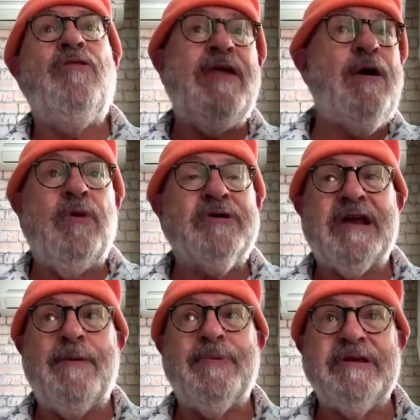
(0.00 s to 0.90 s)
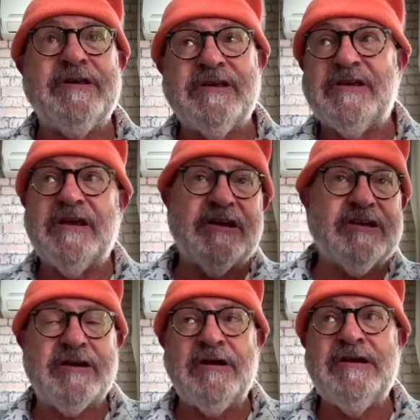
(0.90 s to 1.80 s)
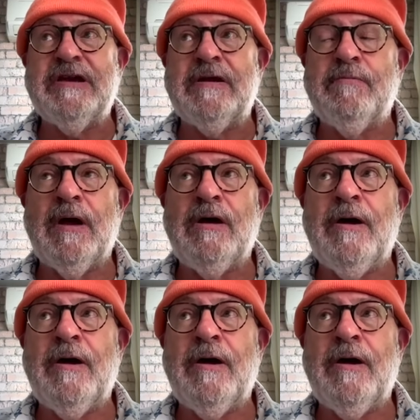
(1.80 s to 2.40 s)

Then what's happened is this exciting